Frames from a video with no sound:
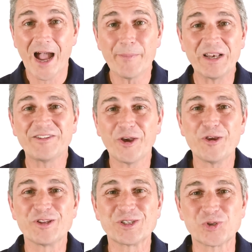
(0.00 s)
I'm going to tell
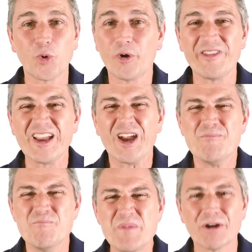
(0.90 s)
you the story, the
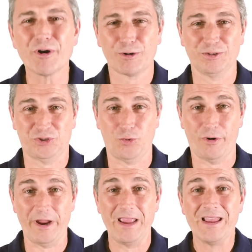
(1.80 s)
miracle
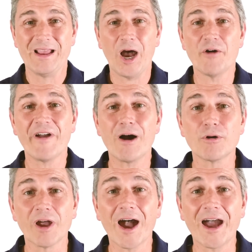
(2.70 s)
story of how
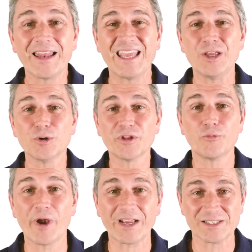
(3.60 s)
God healed
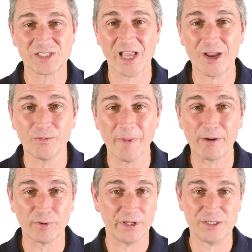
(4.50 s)
and reconciled my
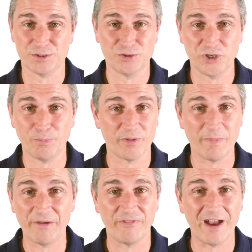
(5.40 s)
relationship with
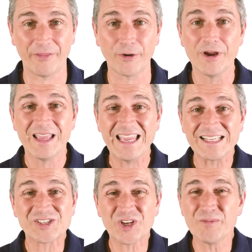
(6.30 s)
my father.
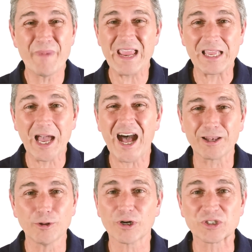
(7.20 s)
It's going to make
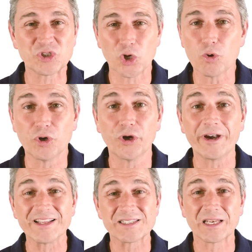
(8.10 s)
God look so good
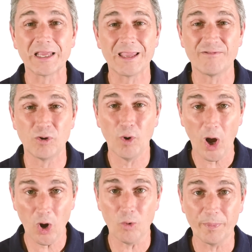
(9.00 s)
and it's going to give you
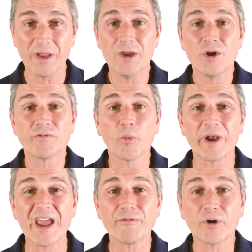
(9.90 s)
hope for
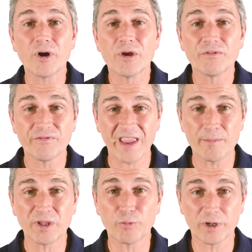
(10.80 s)
whatever
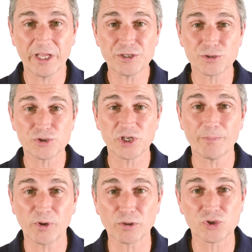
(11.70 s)
family
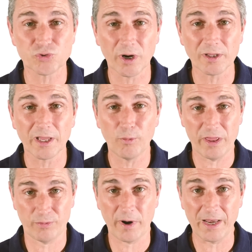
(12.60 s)
relationship you're struggling
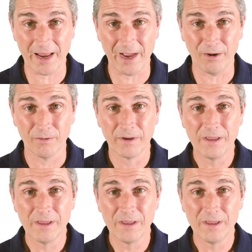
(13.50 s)
with right now.